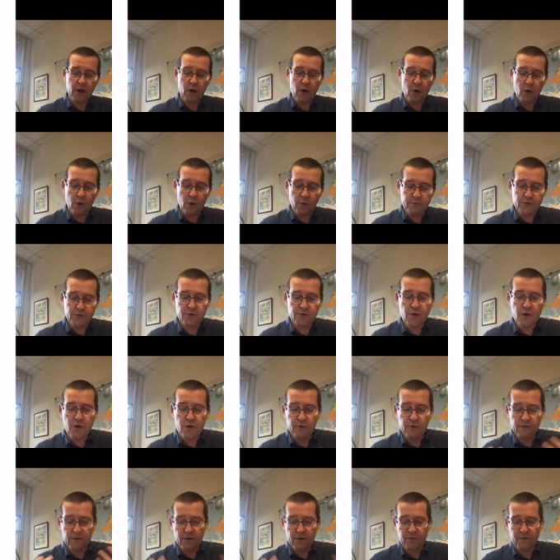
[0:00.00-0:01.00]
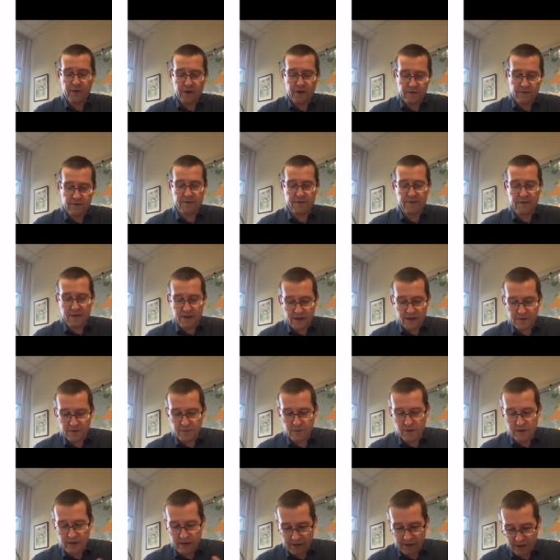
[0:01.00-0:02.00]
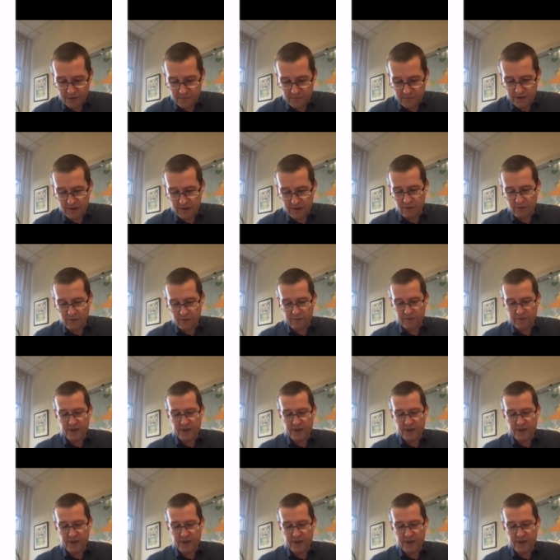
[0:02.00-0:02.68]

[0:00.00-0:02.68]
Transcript: hope to use the fact that there is a large value of